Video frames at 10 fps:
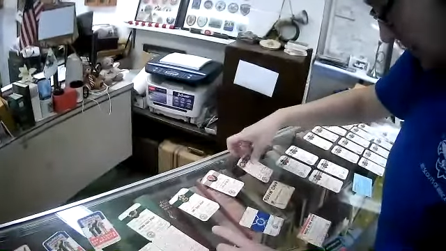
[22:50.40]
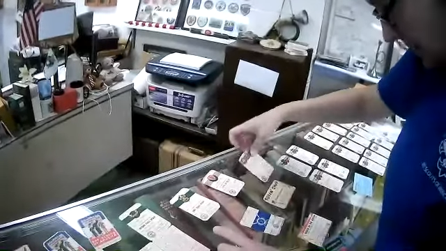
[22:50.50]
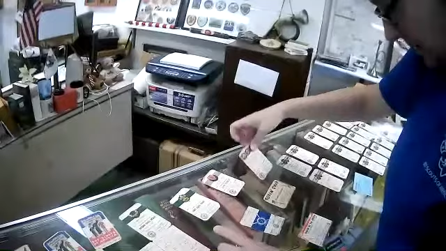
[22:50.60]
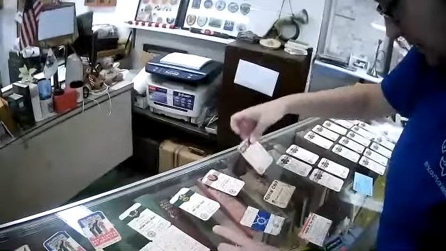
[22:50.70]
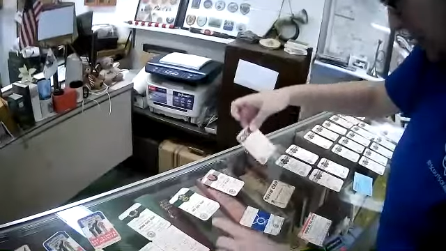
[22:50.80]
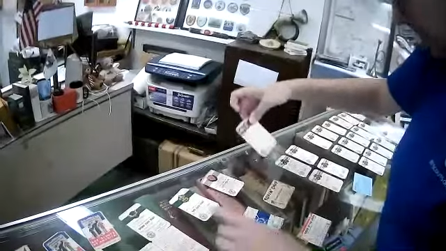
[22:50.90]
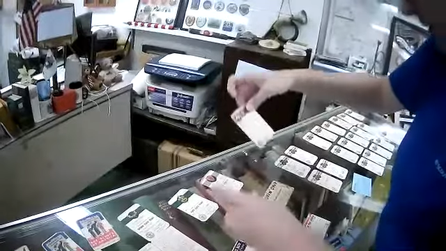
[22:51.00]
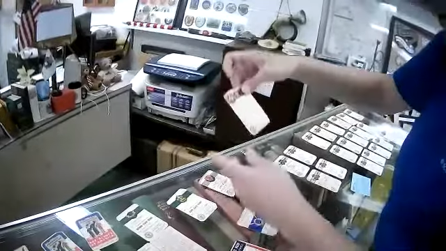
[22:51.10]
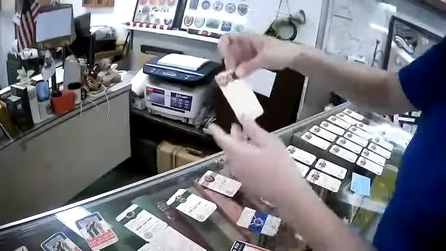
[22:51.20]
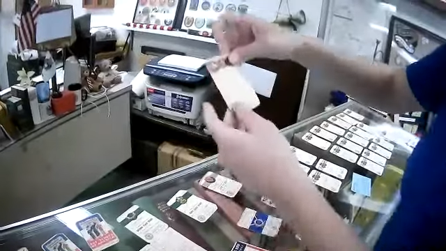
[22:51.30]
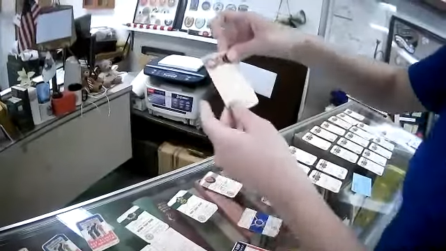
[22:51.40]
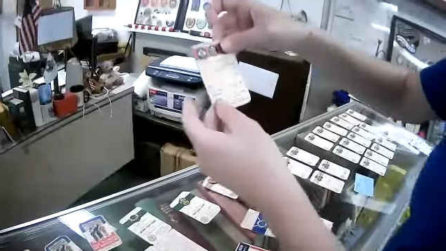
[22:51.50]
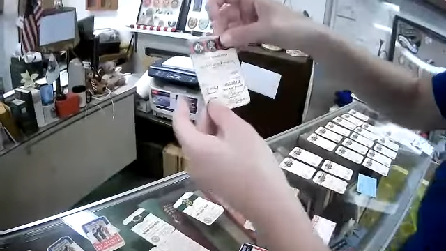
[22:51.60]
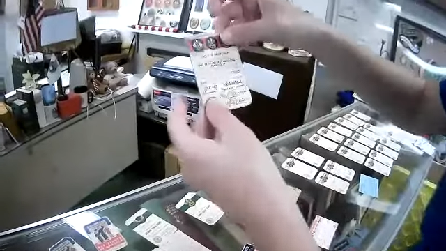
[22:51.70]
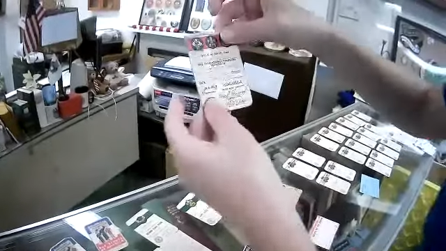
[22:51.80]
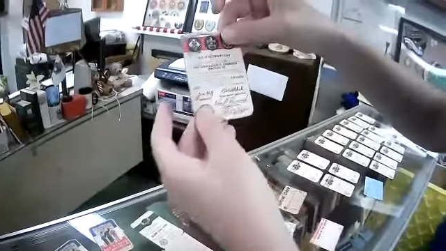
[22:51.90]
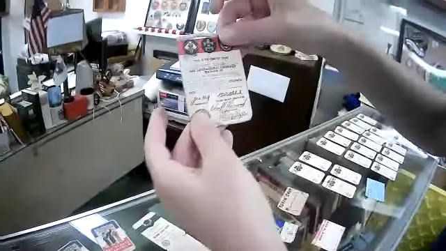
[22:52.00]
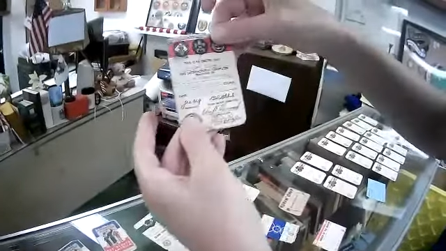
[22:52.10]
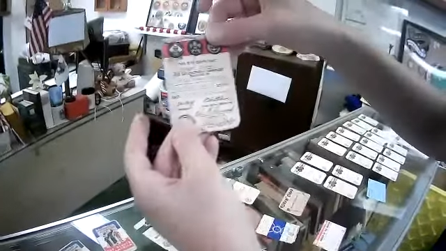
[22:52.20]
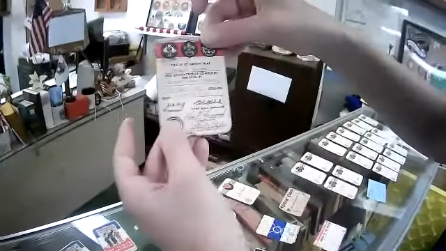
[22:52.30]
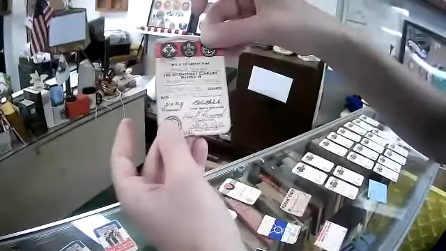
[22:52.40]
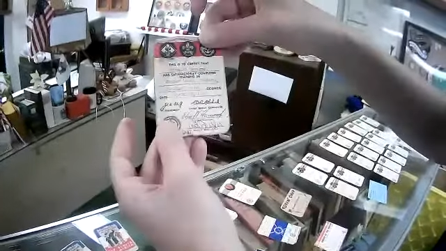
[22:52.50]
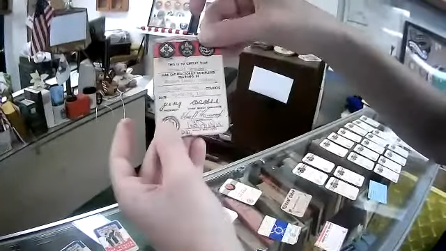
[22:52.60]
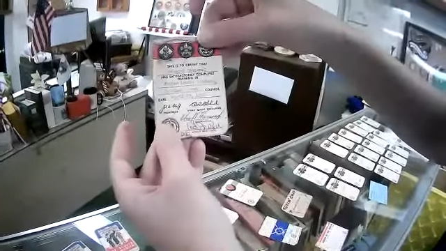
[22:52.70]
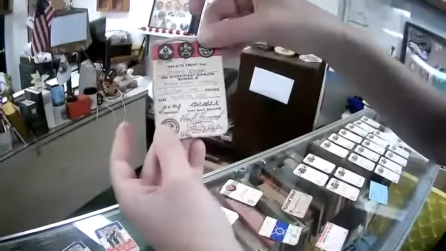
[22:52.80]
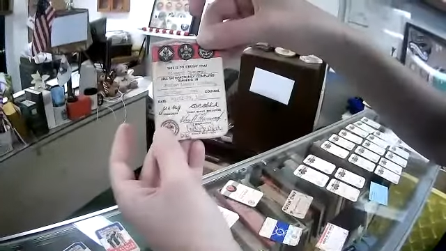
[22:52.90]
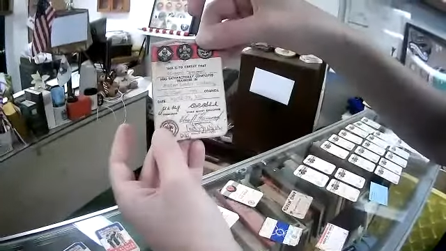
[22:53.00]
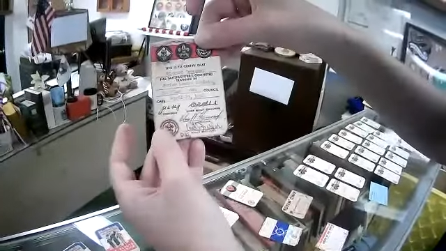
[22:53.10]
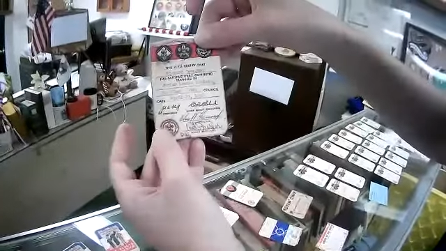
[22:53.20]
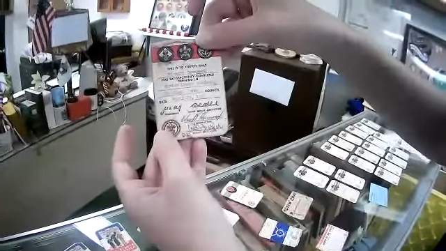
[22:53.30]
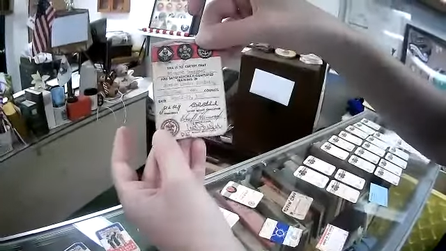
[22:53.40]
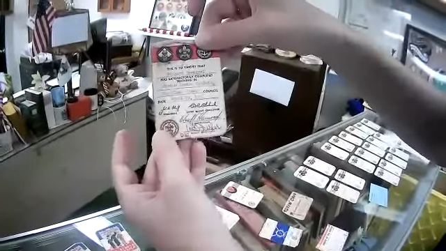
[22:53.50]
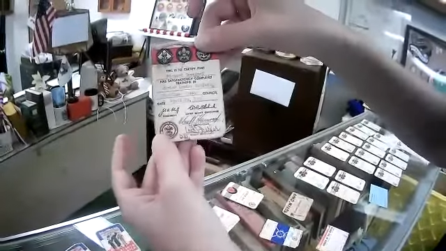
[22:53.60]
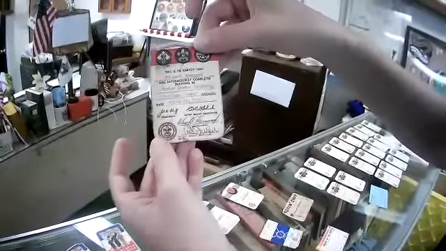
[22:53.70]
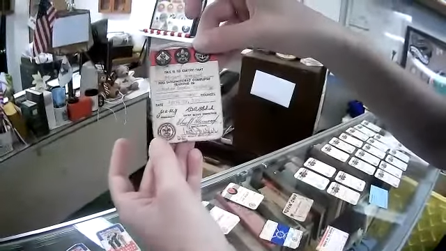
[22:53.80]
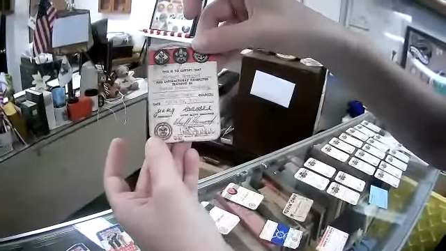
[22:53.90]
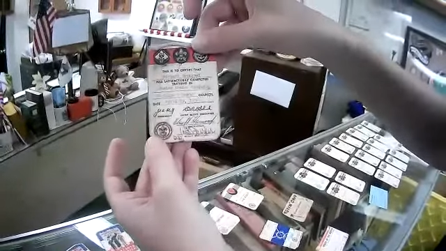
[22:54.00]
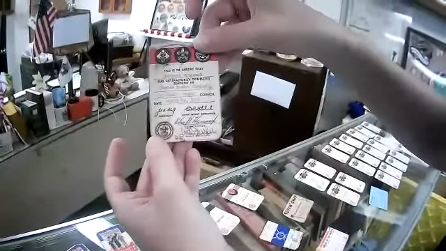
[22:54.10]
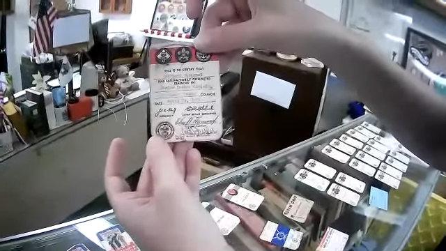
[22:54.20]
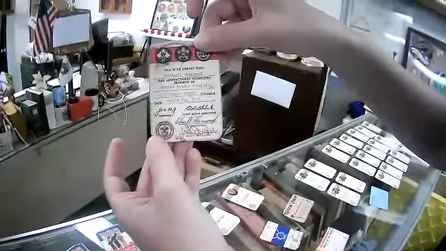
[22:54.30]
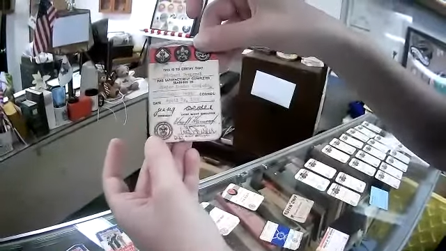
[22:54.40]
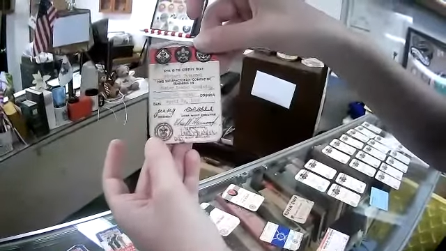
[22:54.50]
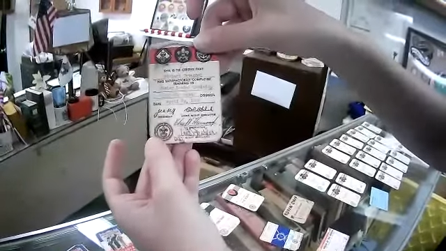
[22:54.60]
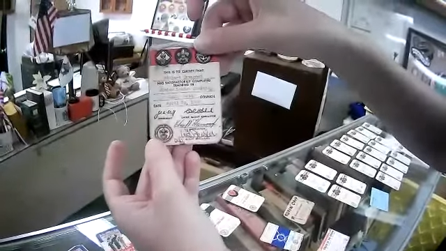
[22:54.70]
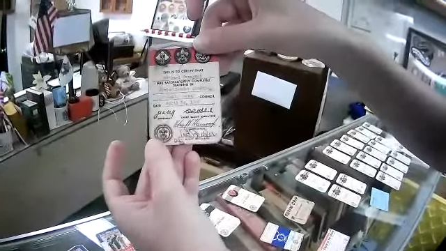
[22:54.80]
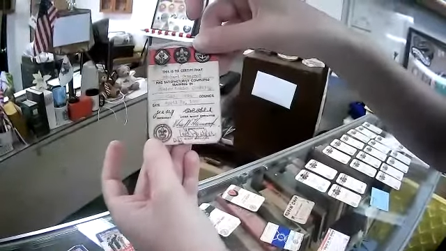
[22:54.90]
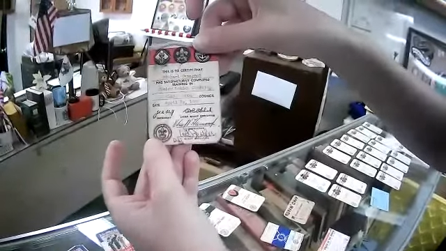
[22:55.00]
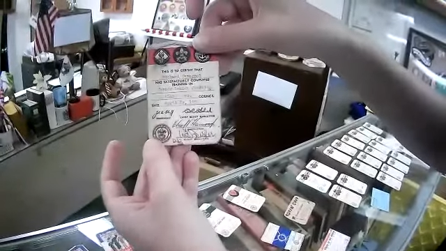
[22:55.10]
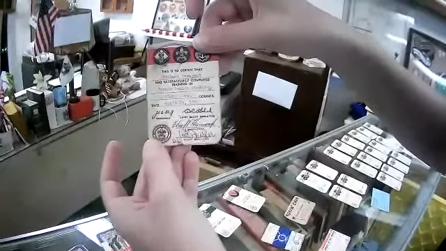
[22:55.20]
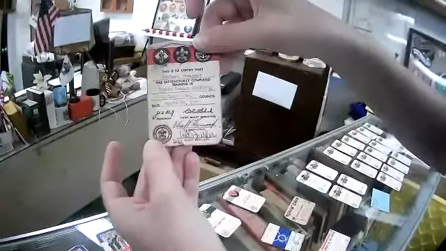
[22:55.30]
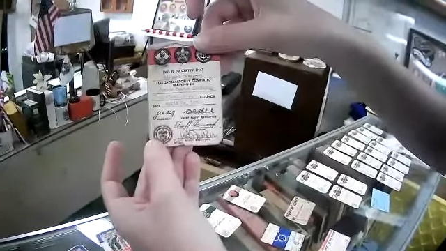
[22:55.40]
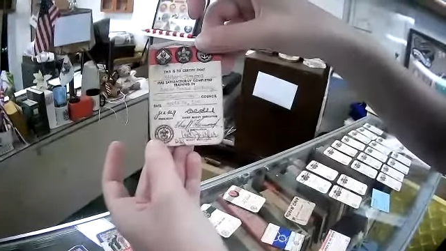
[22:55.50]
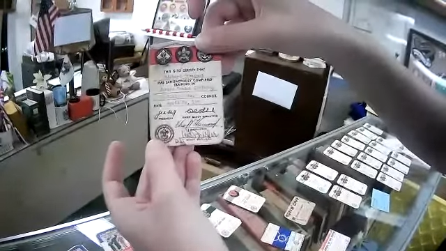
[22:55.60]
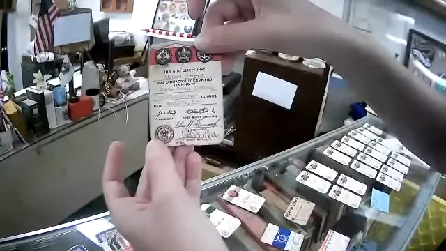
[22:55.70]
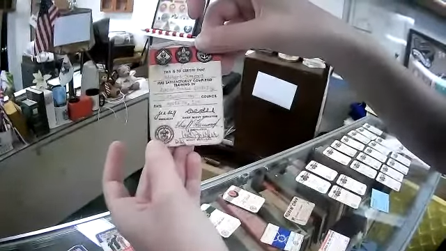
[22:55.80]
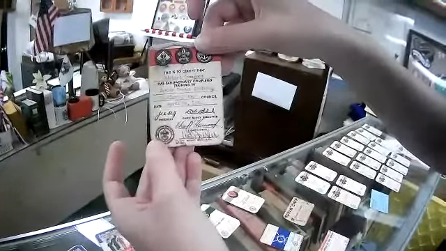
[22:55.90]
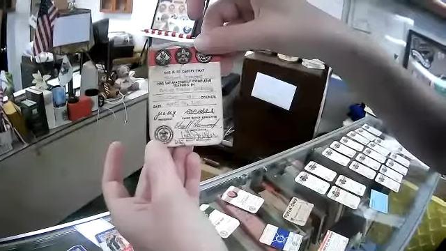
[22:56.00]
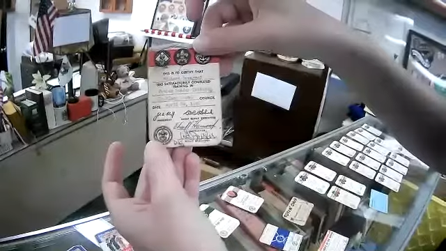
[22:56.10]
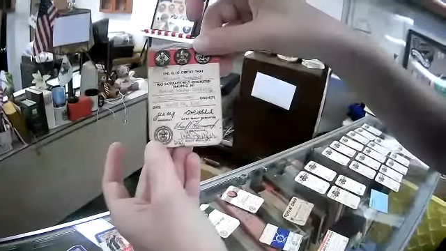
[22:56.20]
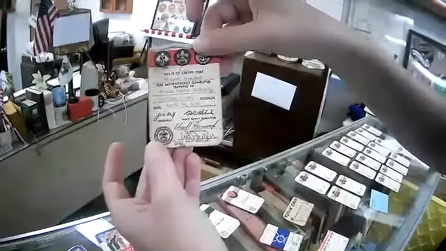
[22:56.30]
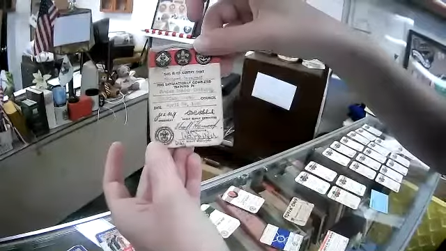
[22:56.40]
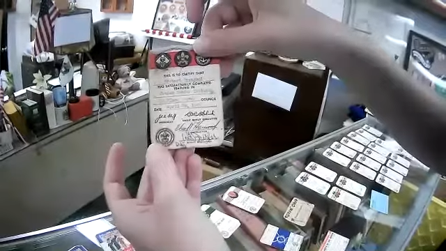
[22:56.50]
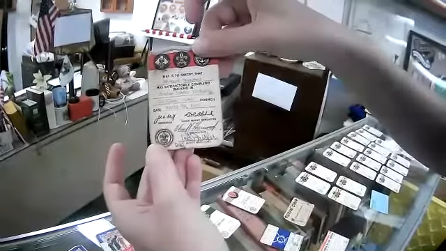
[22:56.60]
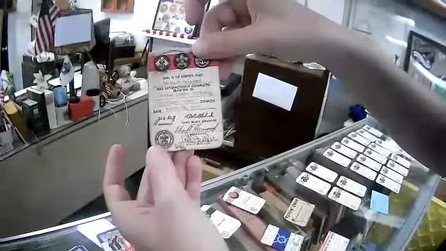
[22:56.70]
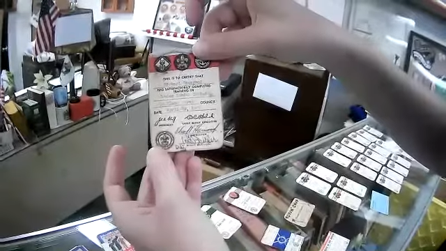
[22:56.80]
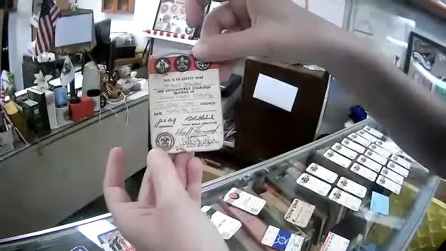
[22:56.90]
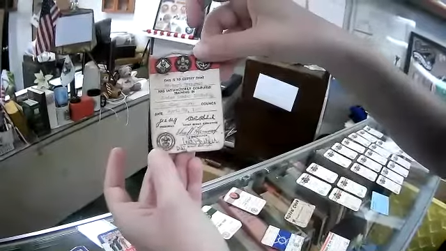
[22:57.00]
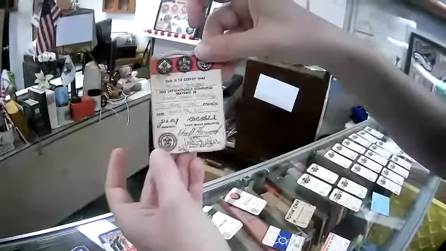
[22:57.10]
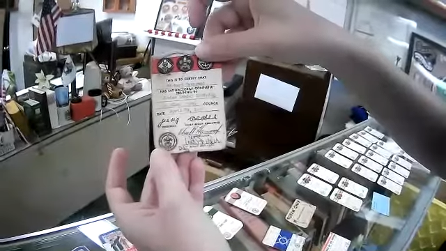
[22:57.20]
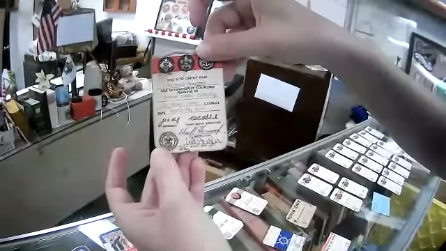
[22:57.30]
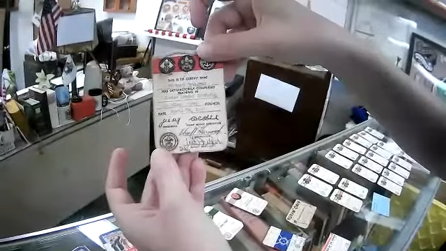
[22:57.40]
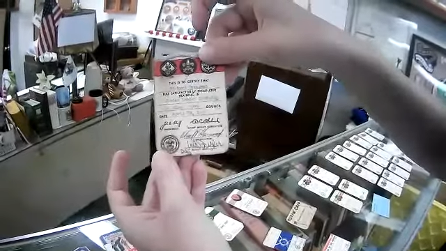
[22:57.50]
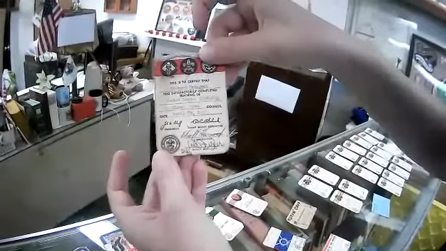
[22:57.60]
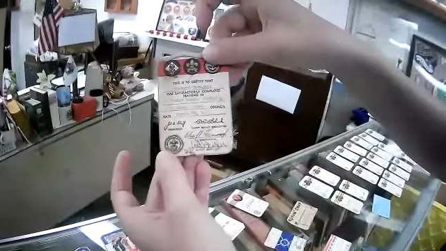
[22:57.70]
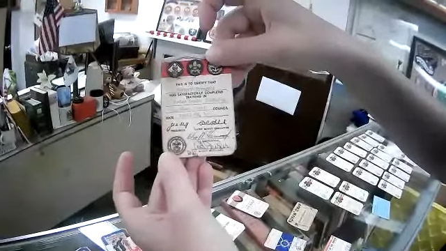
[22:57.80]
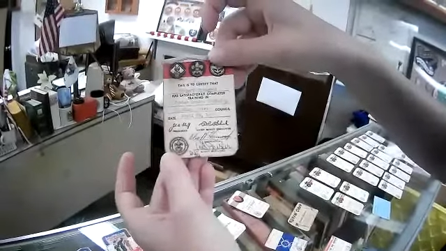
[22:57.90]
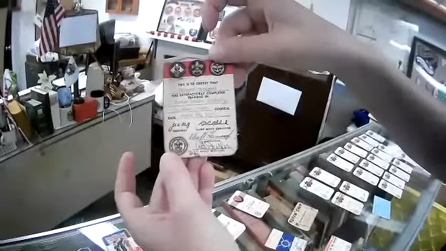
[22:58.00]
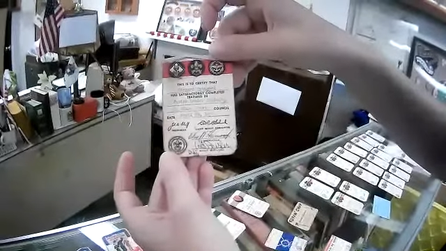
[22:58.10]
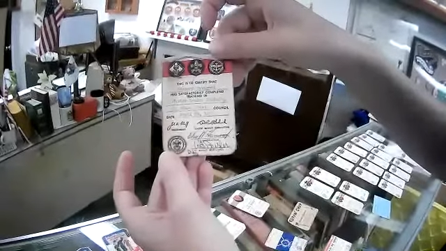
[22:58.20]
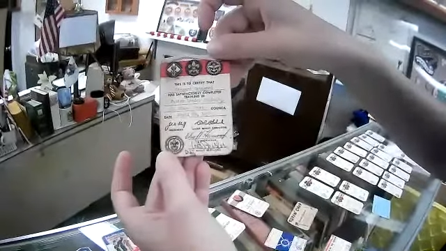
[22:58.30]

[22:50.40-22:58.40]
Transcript: [unreadable: no face in view]